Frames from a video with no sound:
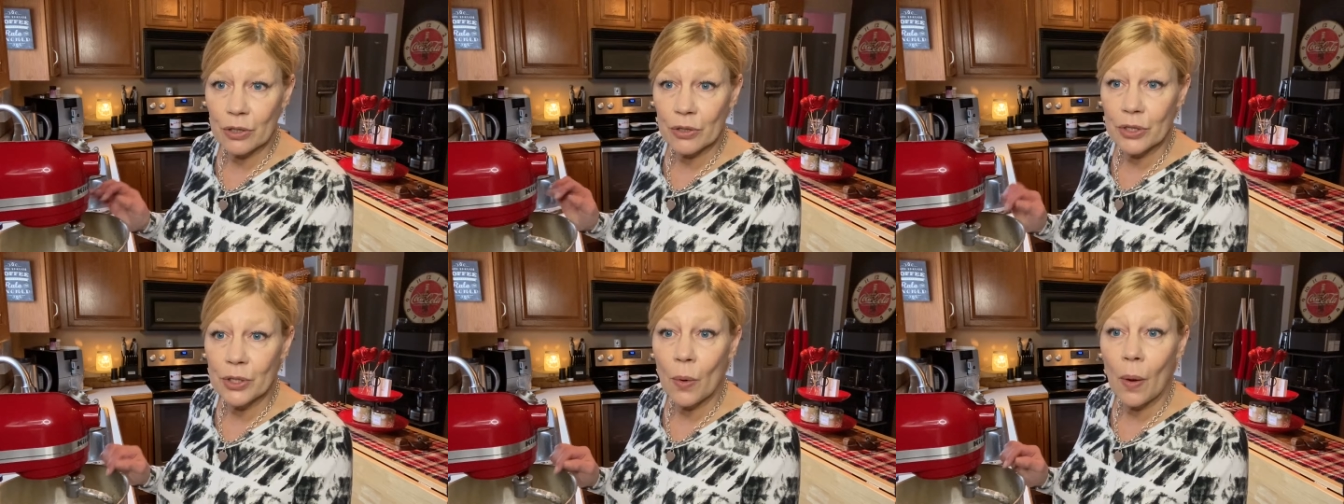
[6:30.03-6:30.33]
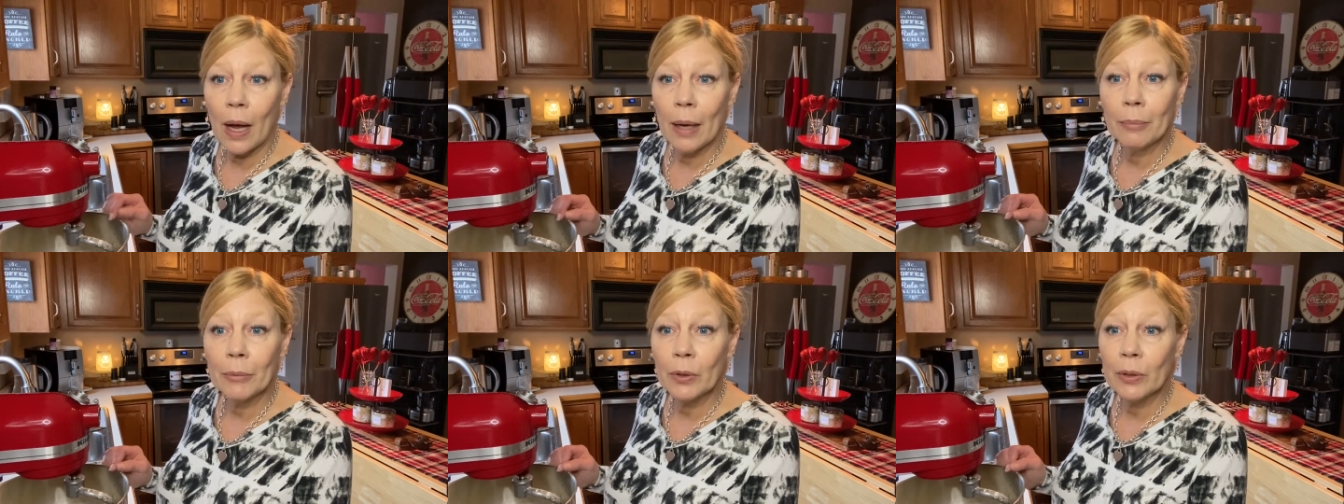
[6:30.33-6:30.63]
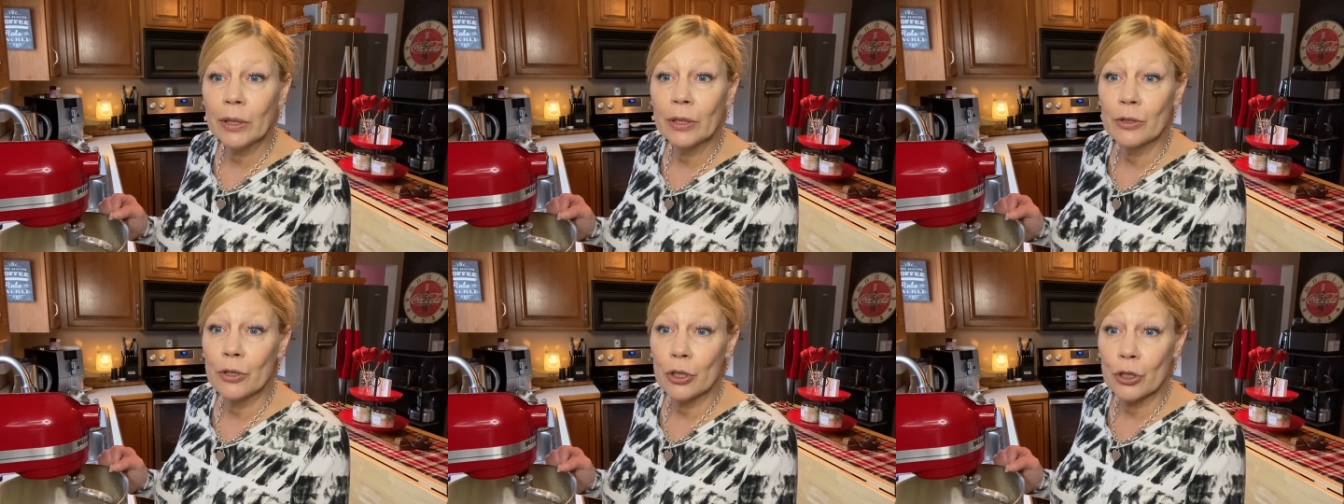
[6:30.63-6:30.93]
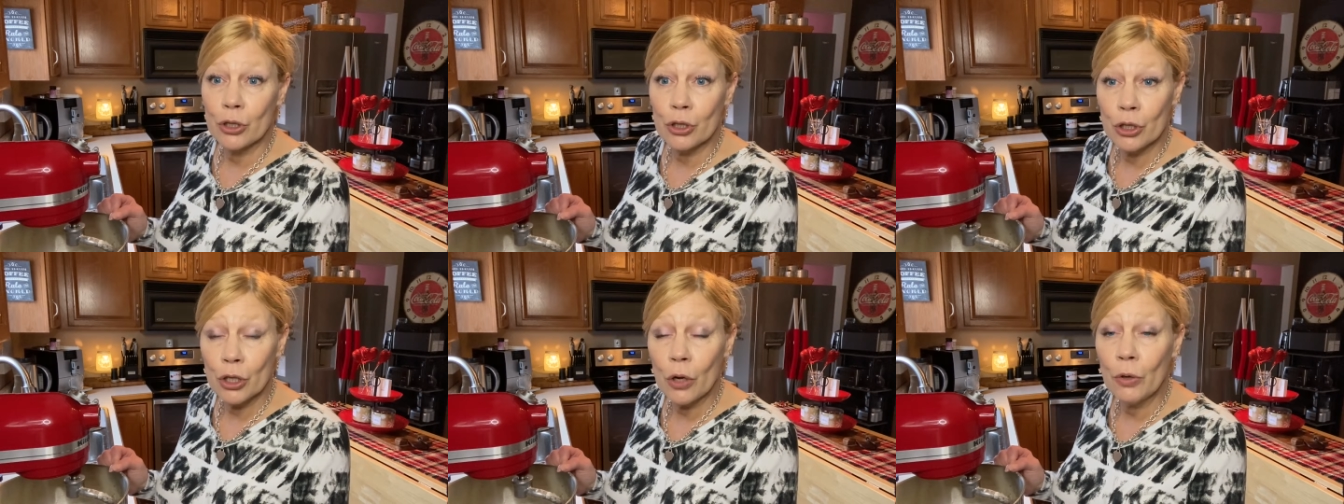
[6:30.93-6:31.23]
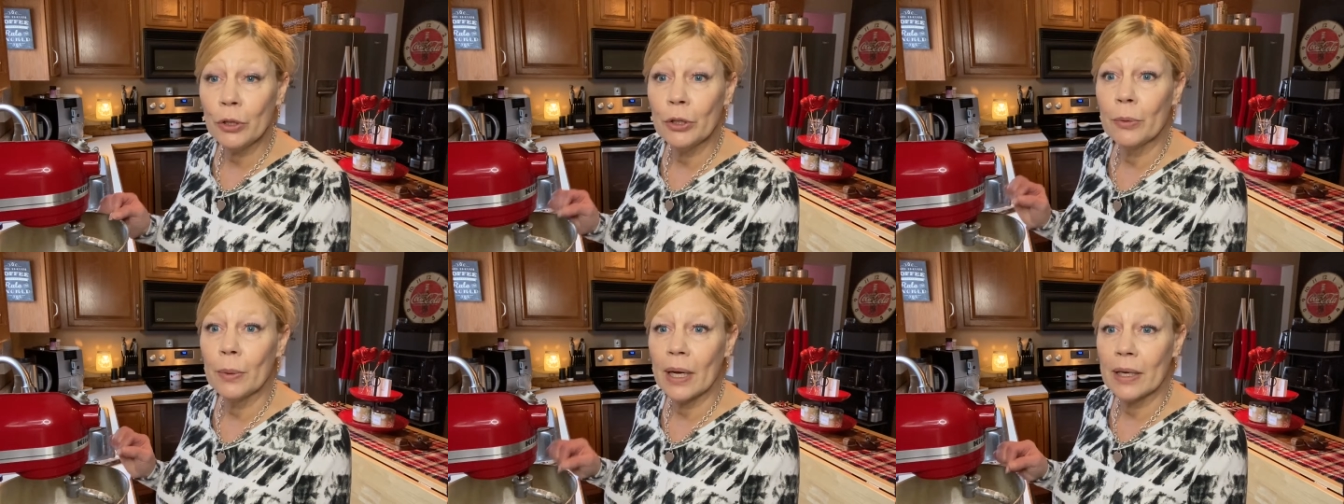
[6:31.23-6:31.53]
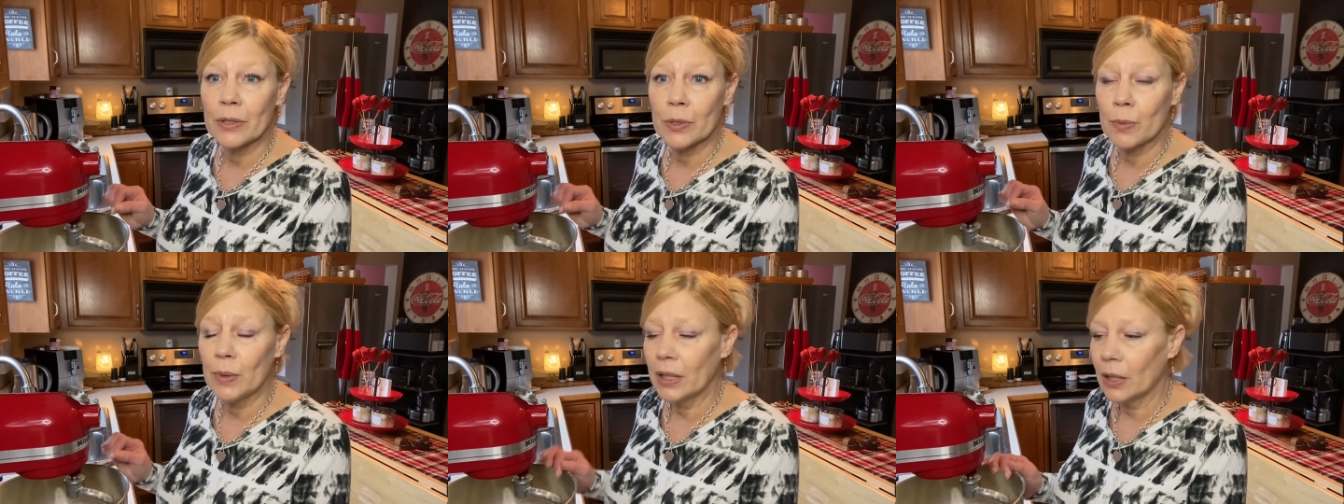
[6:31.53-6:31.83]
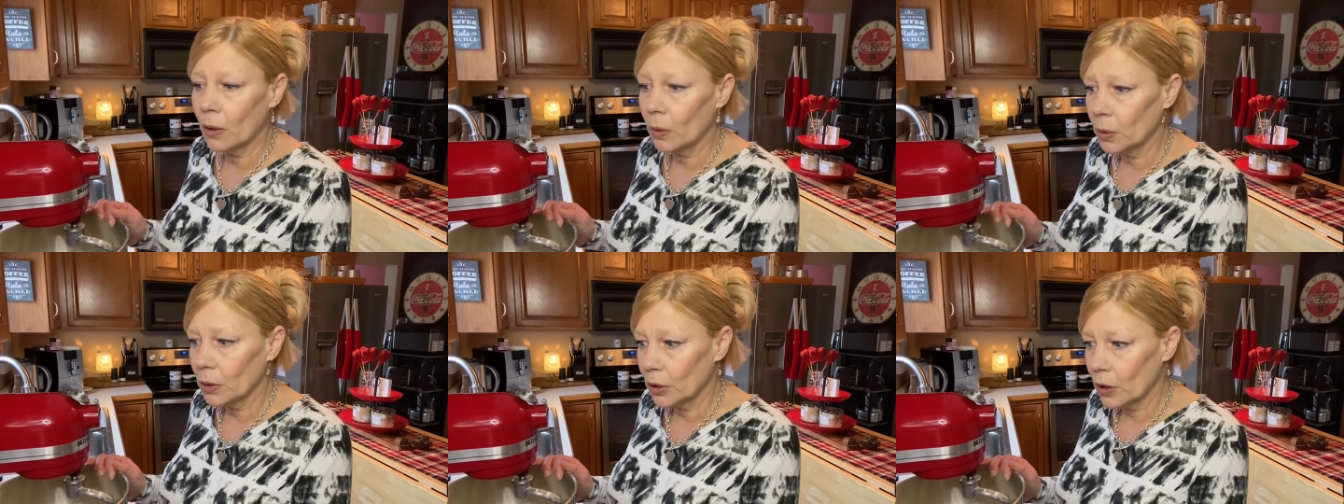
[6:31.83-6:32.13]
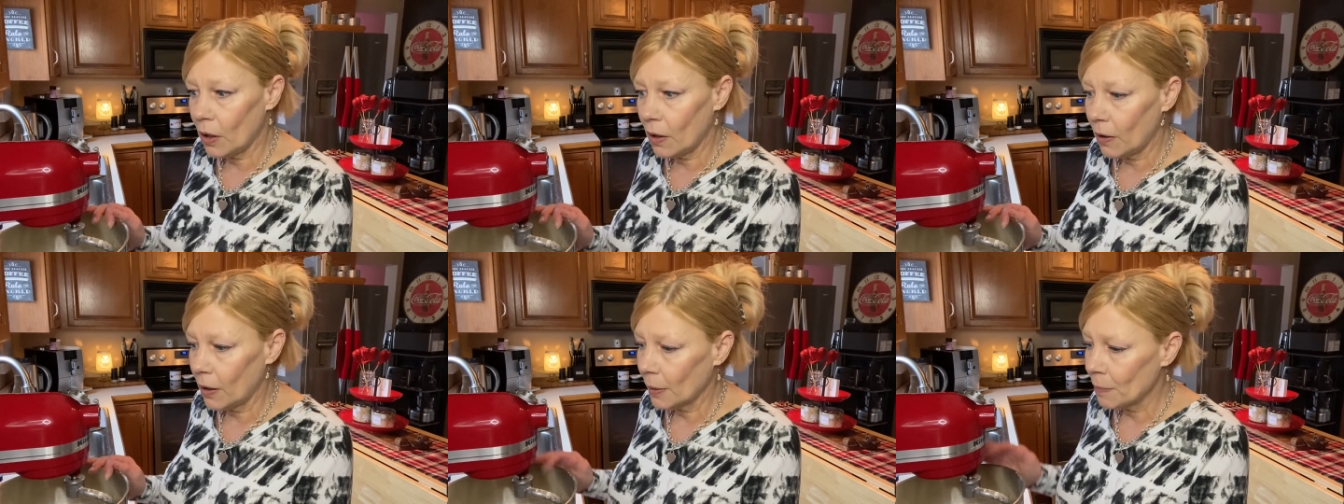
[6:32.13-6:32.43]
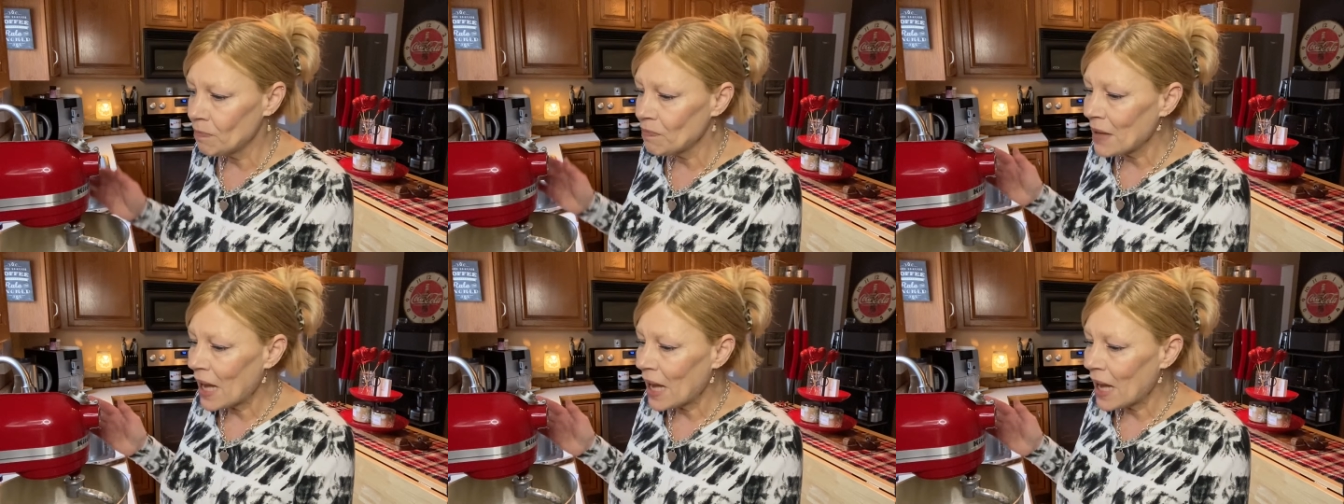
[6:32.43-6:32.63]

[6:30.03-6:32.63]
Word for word: So I'm going to show you as we go along.